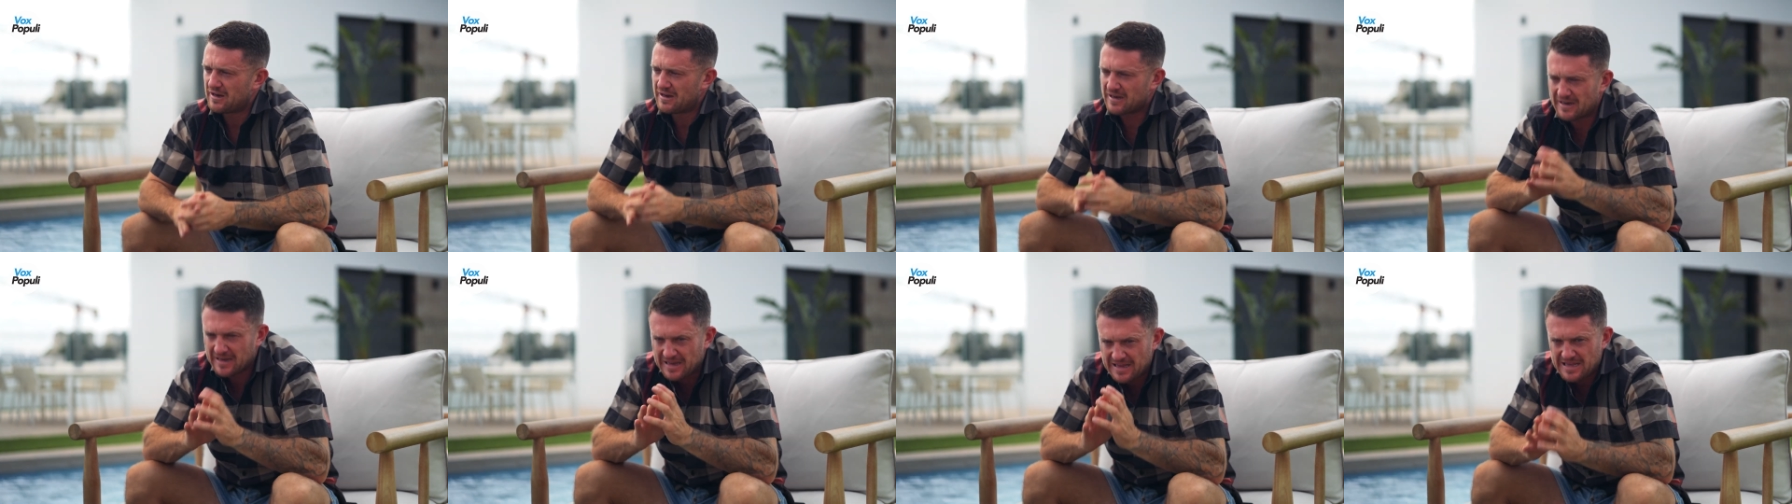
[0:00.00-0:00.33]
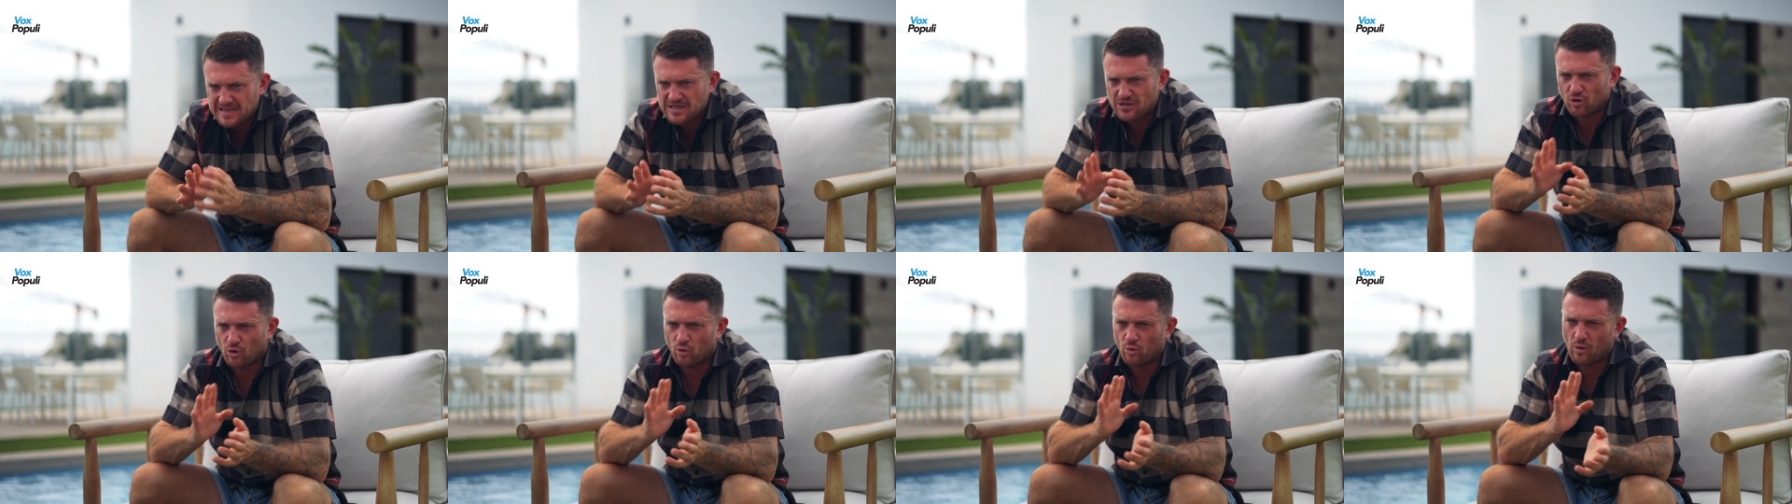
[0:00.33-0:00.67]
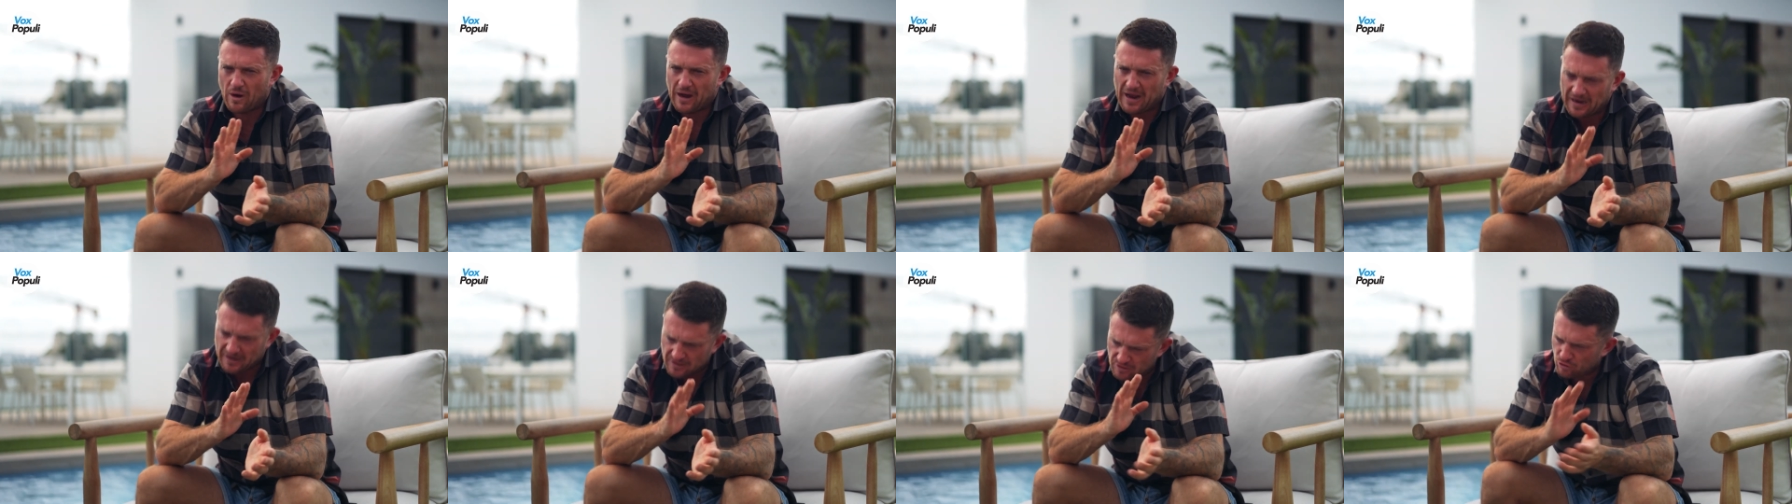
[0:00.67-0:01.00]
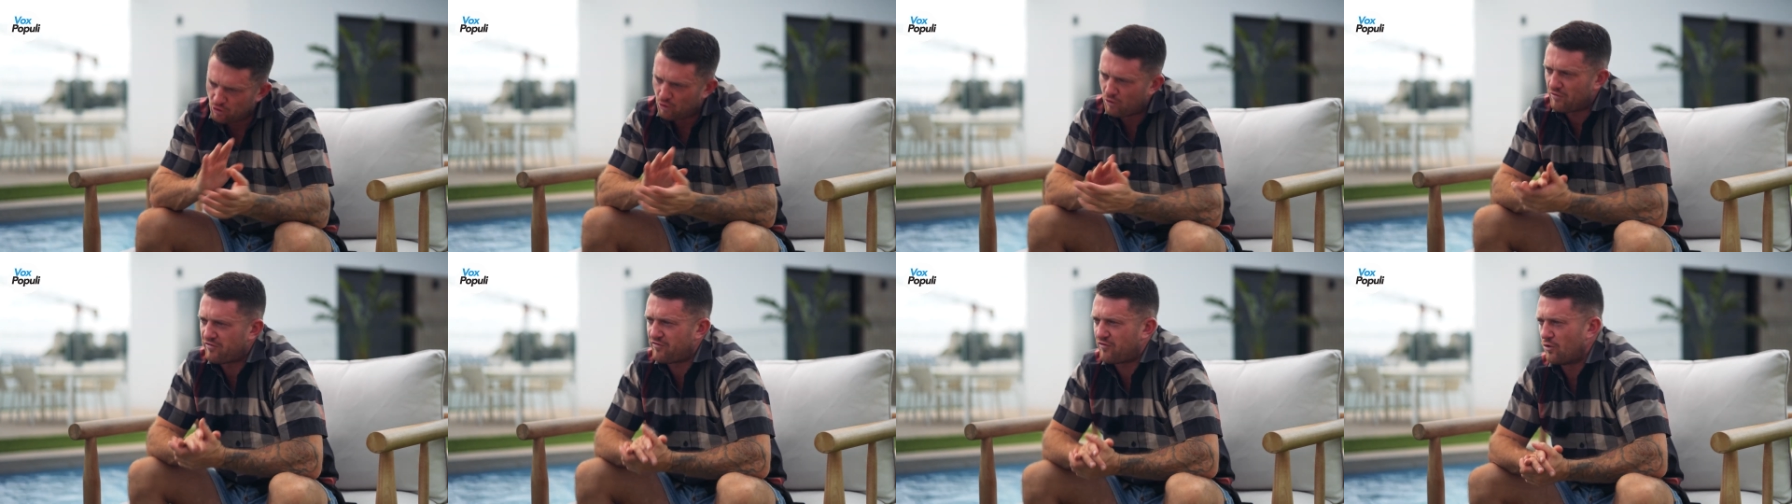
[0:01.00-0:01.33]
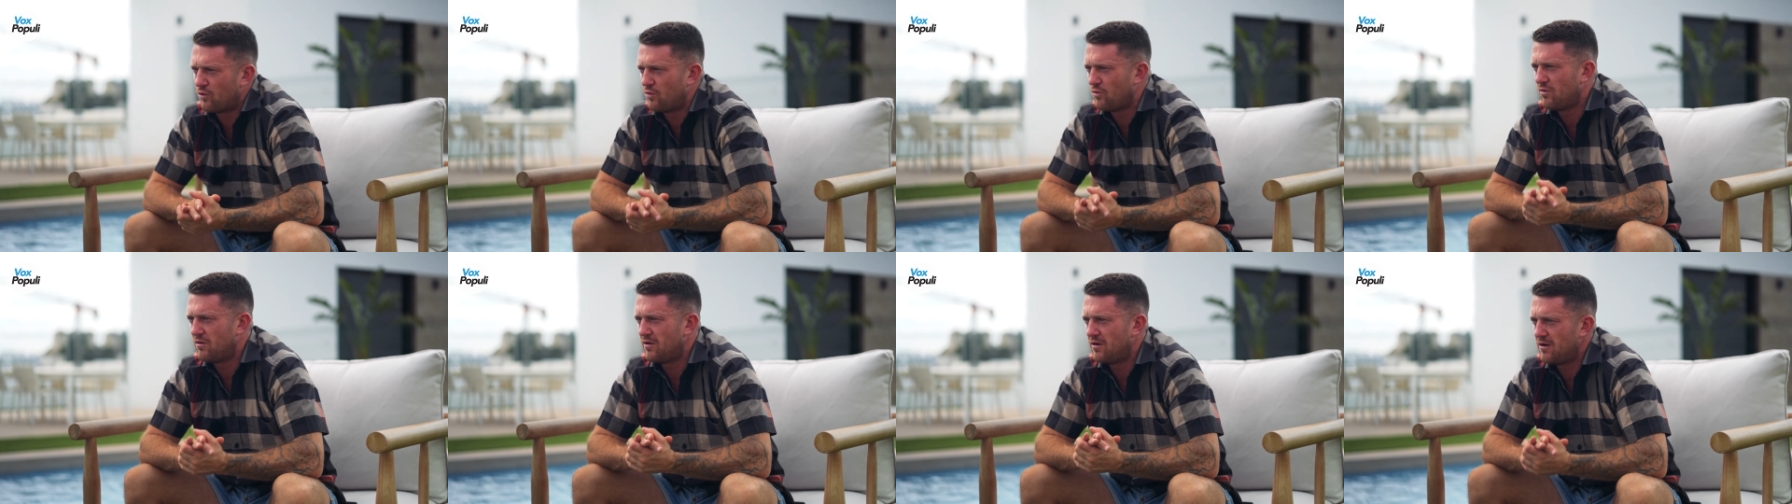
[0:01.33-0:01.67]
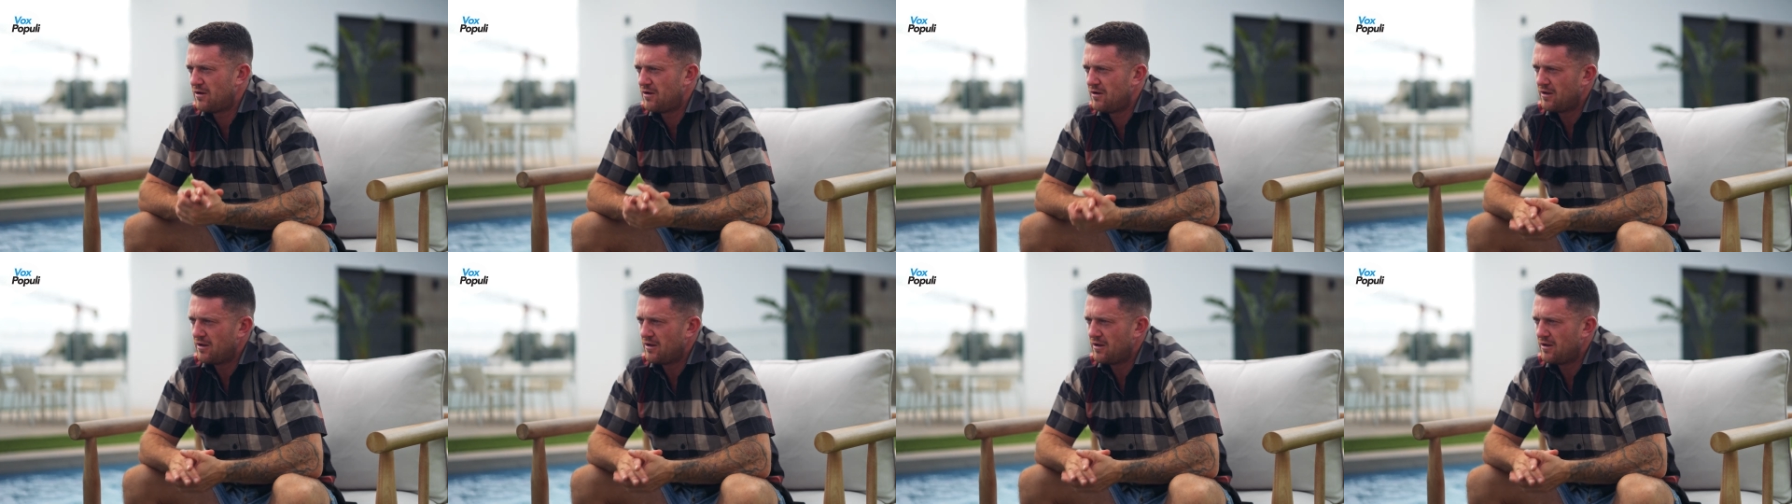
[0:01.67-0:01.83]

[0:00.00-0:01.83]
legal and lawful